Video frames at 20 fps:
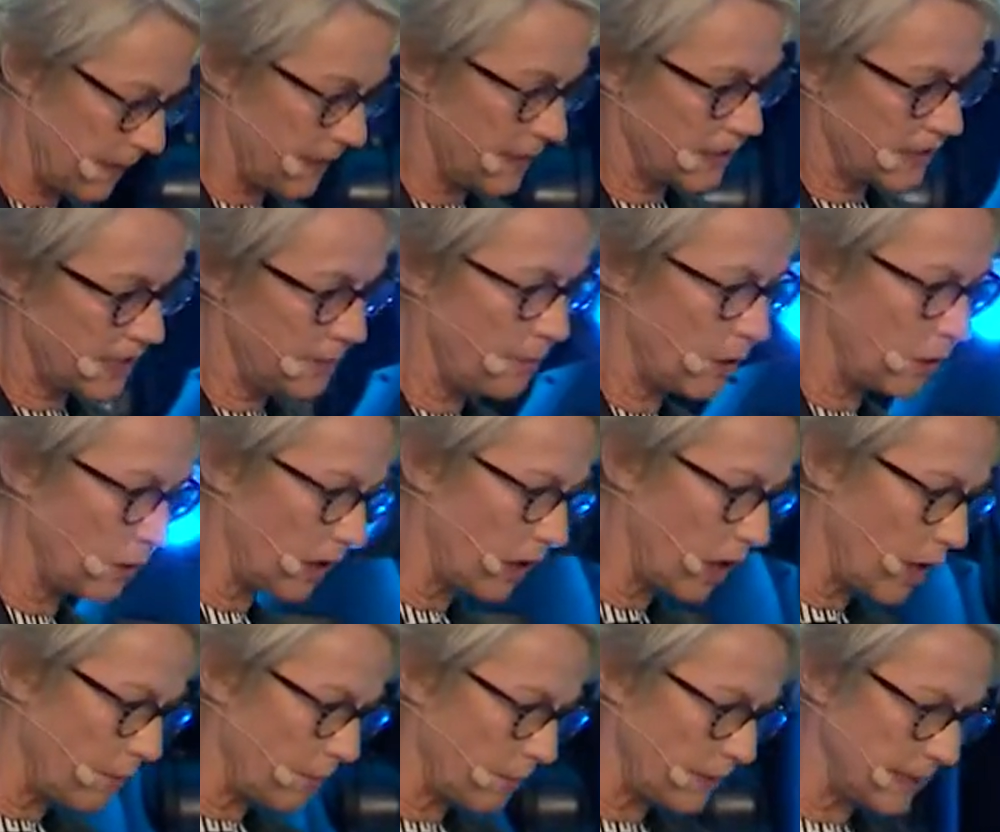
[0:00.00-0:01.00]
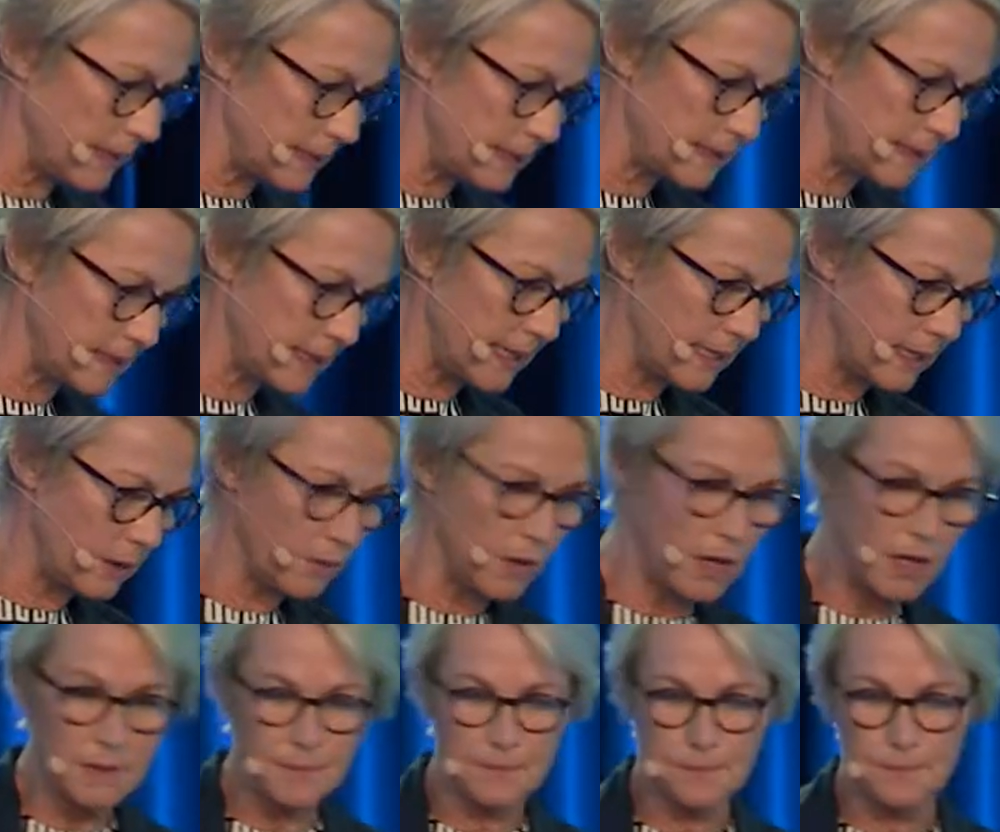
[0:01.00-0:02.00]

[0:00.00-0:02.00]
ship owning companies in the world.